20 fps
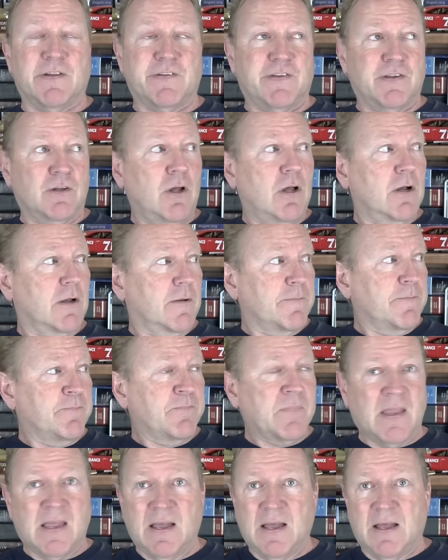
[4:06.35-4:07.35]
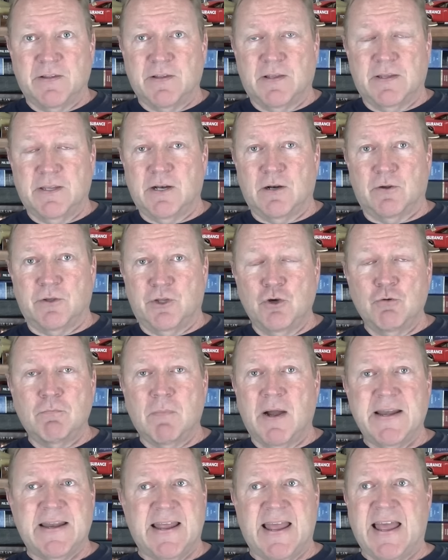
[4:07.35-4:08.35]
They say, look, you know, you
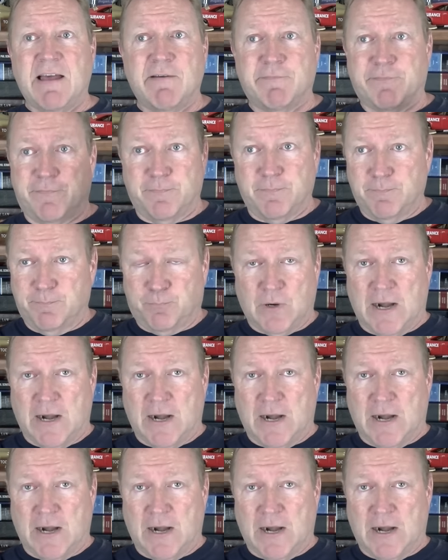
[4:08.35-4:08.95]
might have